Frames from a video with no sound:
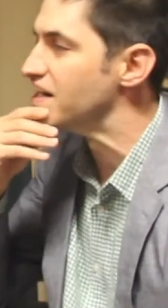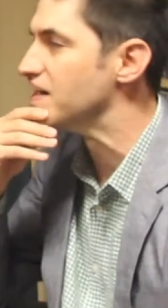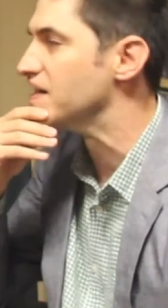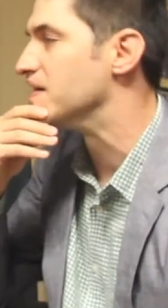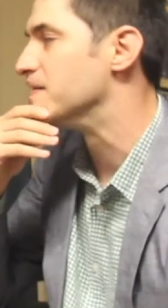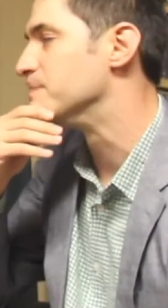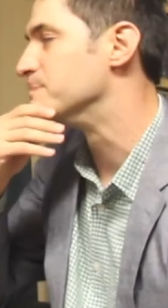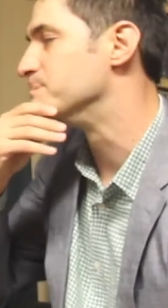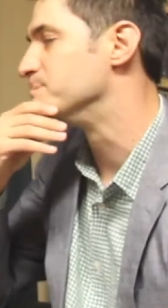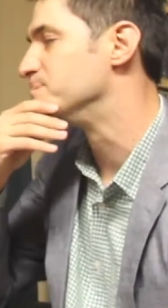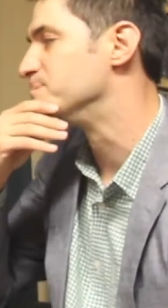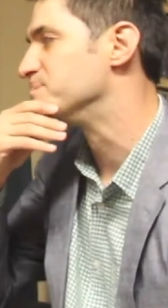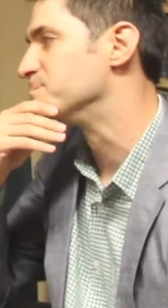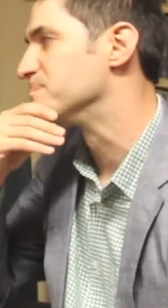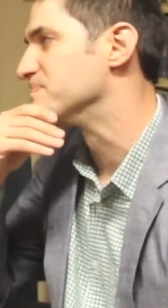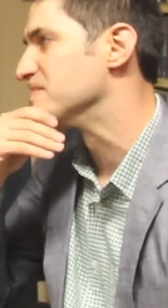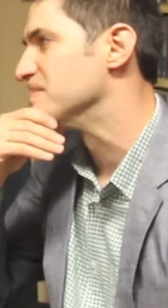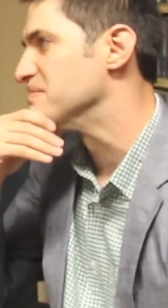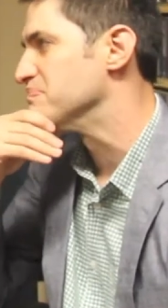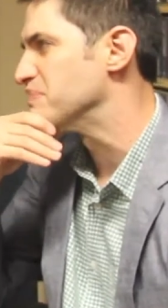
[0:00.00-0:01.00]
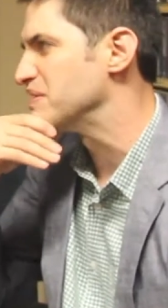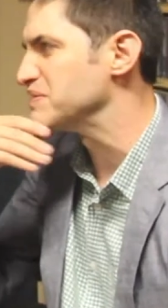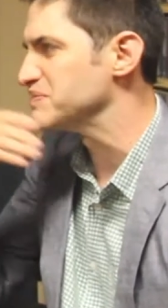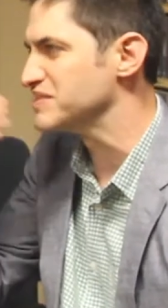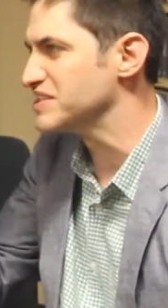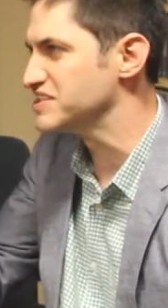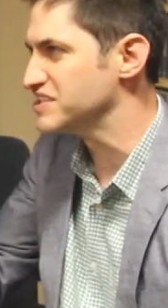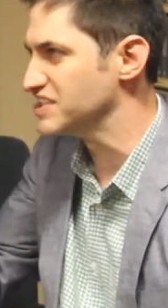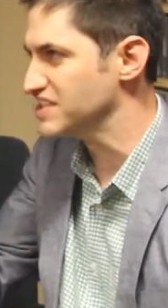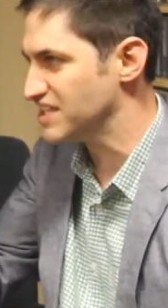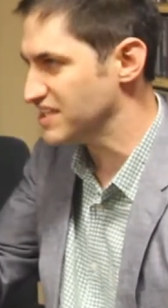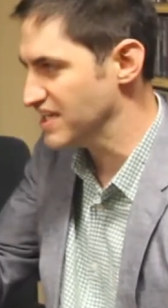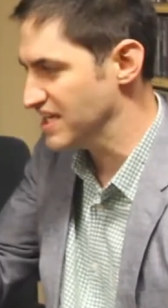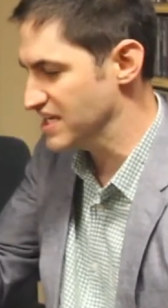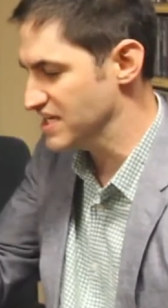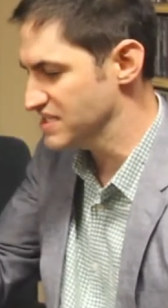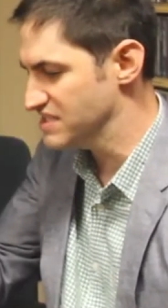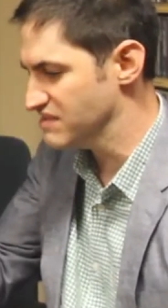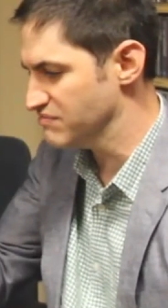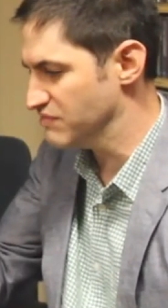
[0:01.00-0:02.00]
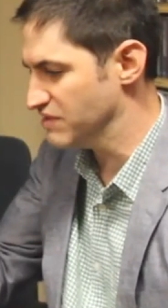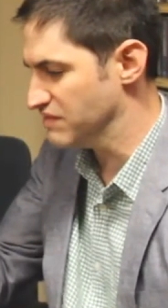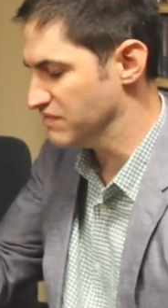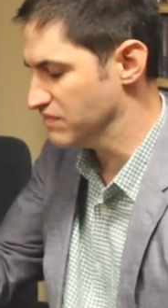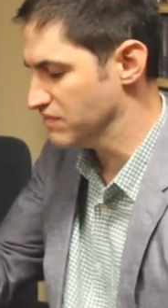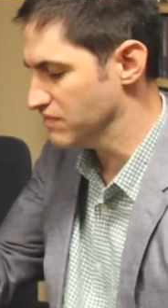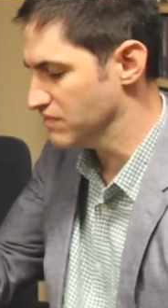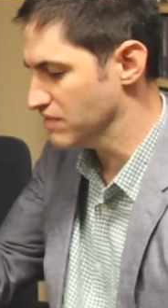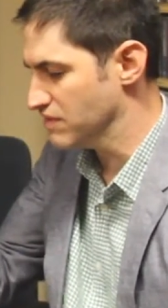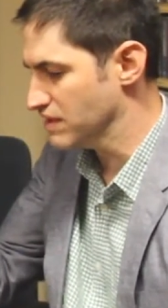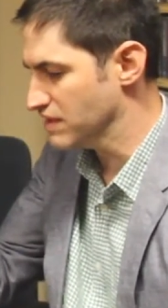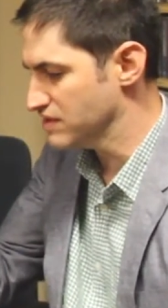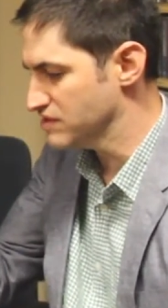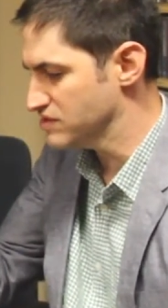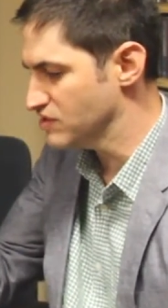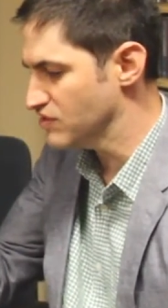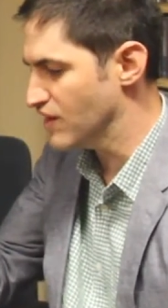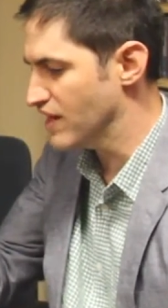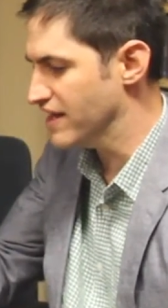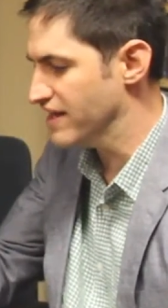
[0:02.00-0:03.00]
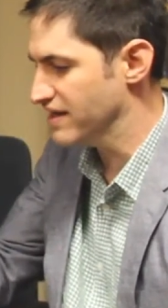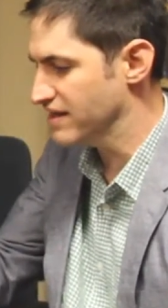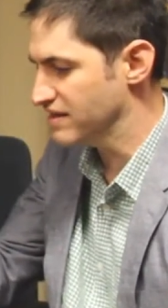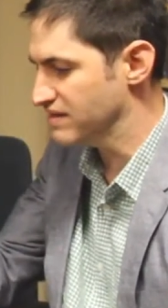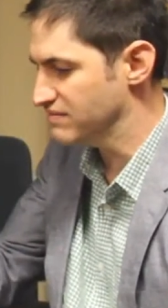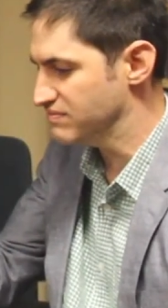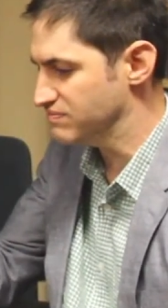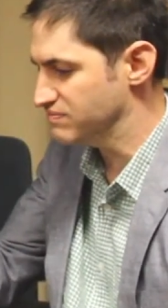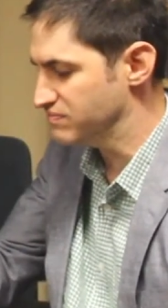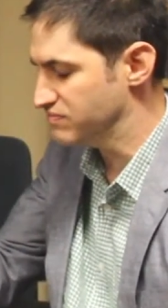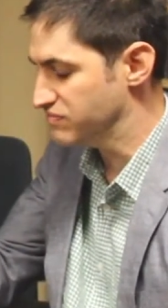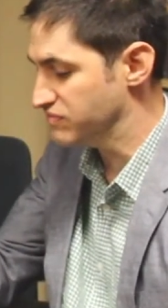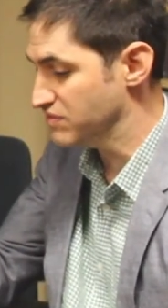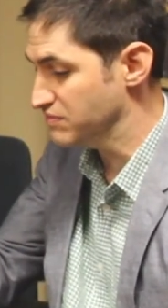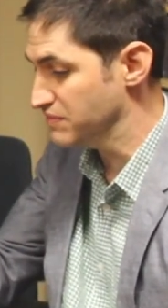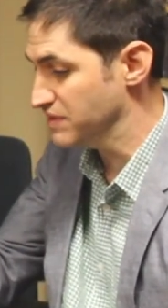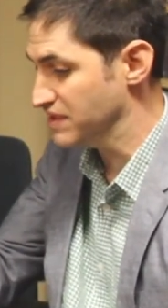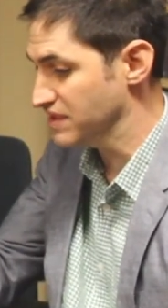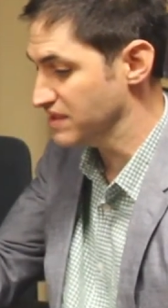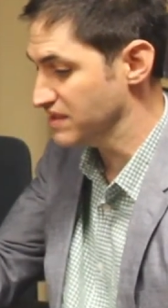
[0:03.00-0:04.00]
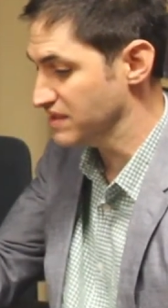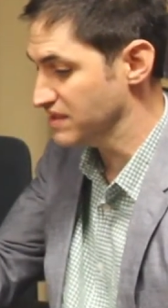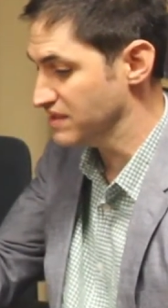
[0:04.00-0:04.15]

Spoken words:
But it was such a young age. I mean, so I had, for me,